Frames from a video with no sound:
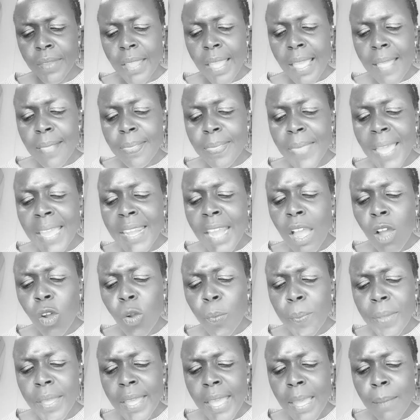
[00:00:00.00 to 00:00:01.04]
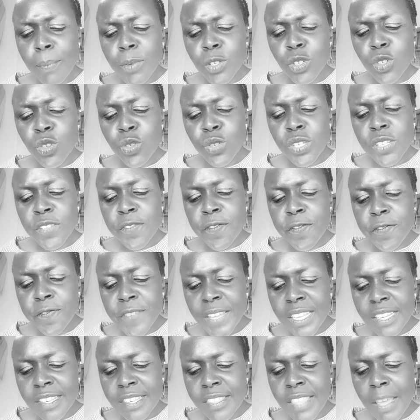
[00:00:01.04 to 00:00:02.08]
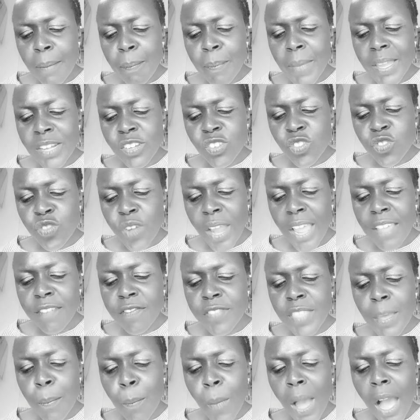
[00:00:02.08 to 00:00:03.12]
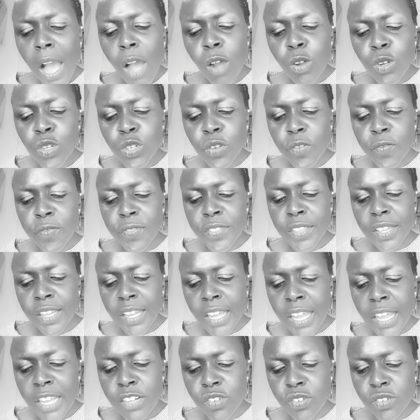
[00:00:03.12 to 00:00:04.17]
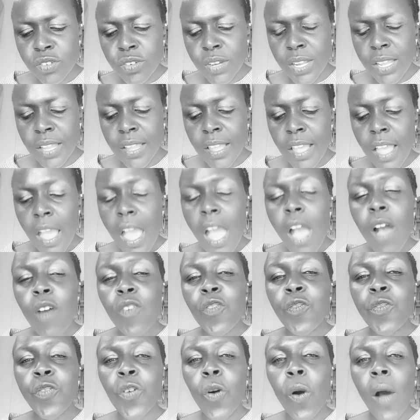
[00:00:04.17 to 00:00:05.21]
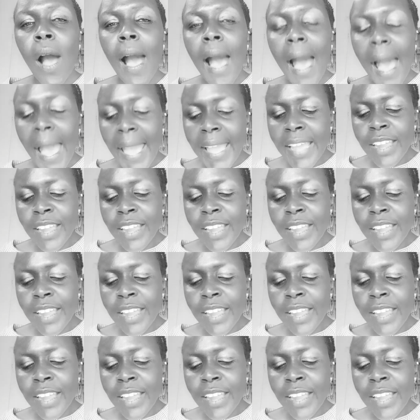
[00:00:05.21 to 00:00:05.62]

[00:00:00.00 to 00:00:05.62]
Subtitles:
then I'll be able to defeat them and drive them out of the country. For I